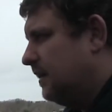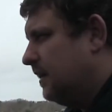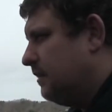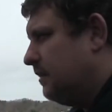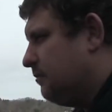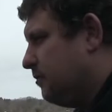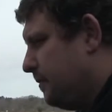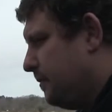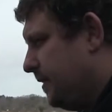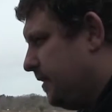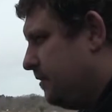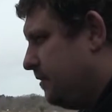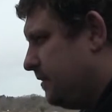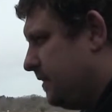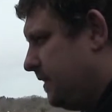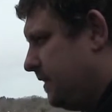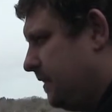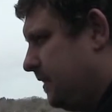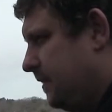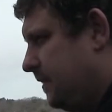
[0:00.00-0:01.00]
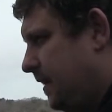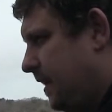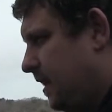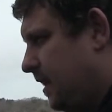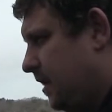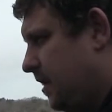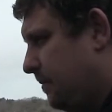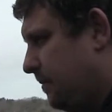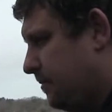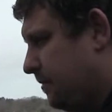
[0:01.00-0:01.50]
I will be using the
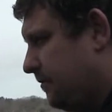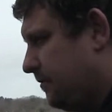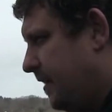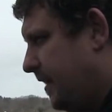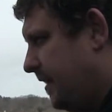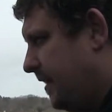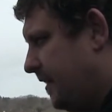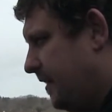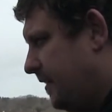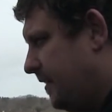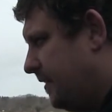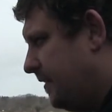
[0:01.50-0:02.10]
helicopter rig,